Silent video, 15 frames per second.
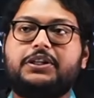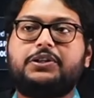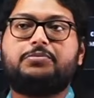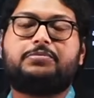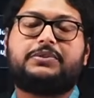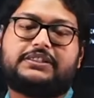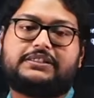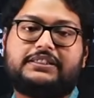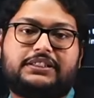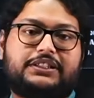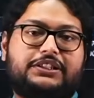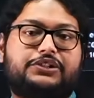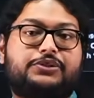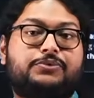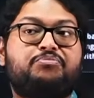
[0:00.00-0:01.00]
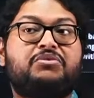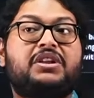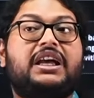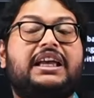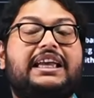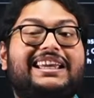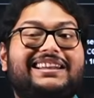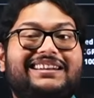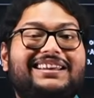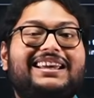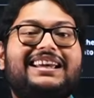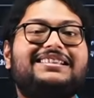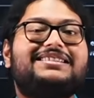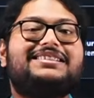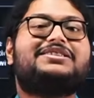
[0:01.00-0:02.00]
to percentage. In
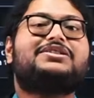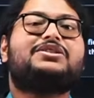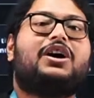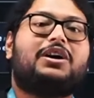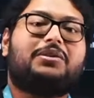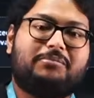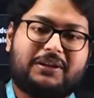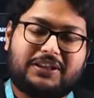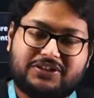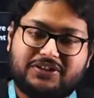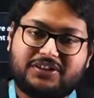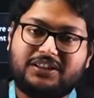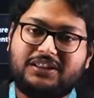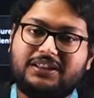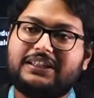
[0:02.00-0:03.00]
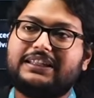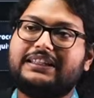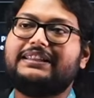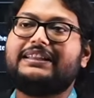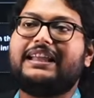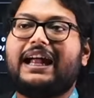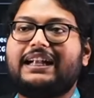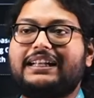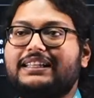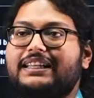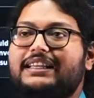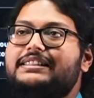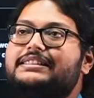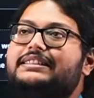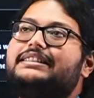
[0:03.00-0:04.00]
case it's not mentioned, in that
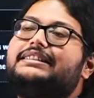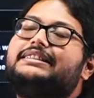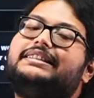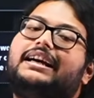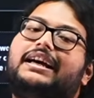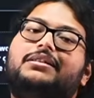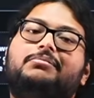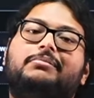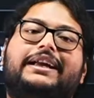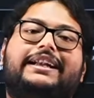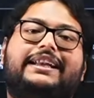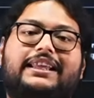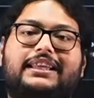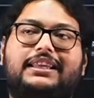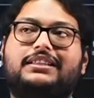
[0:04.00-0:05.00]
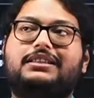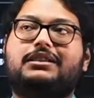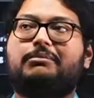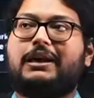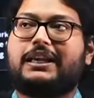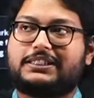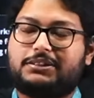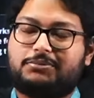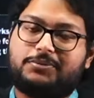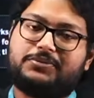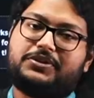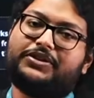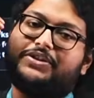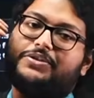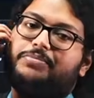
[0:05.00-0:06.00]
case, it is done by taking the maximum
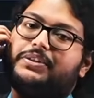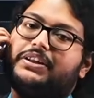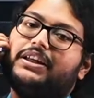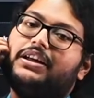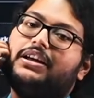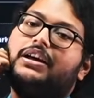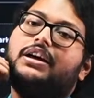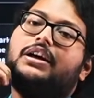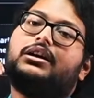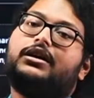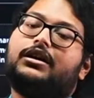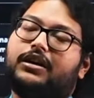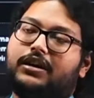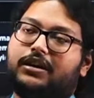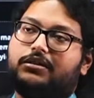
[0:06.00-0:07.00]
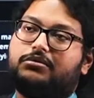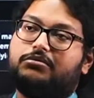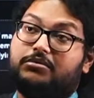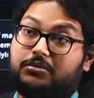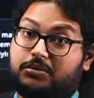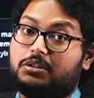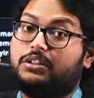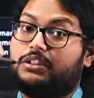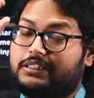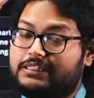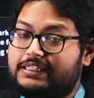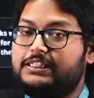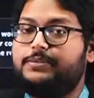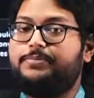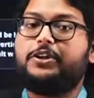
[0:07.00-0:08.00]
CGPA, the
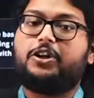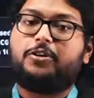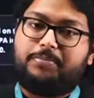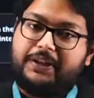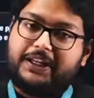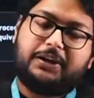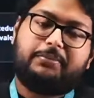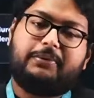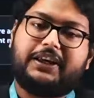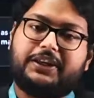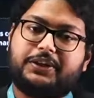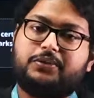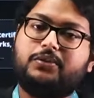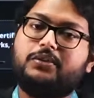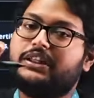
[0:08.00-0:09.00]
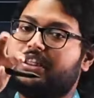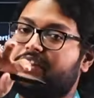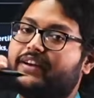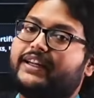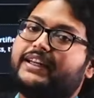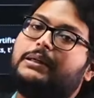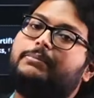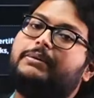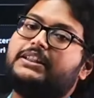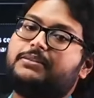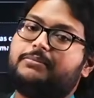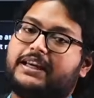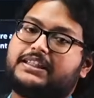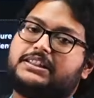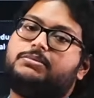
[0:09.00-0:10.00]
CGPA obtained by you divided by the
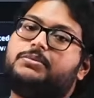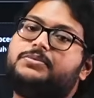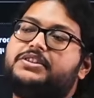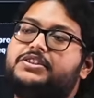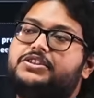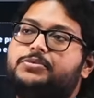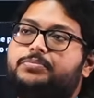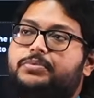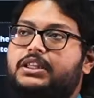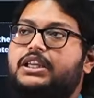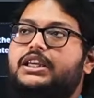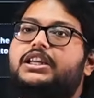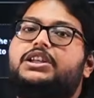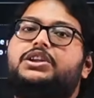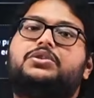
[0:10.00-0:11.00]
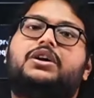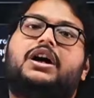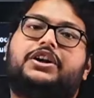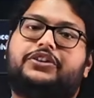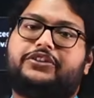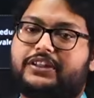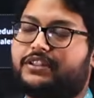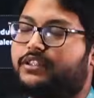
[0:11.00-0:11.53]
maximum CGPA into 100.